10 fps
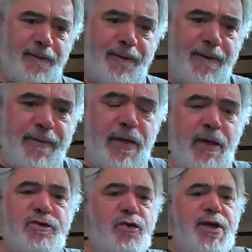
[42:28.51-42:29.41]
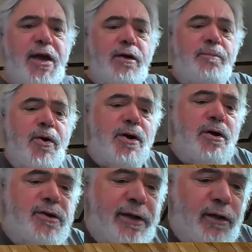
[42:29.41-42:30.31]
Uh, so the
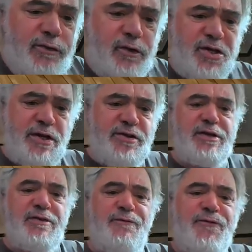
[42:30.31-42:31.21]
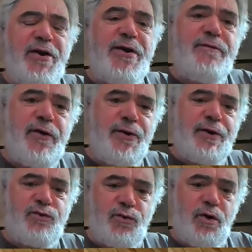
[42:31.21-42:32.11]
American Dental Association is a very,
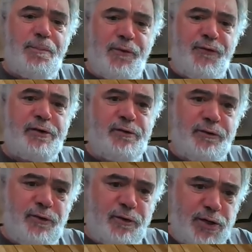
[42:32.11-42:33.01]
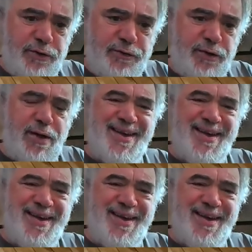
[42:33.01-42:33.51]
very strong professional association,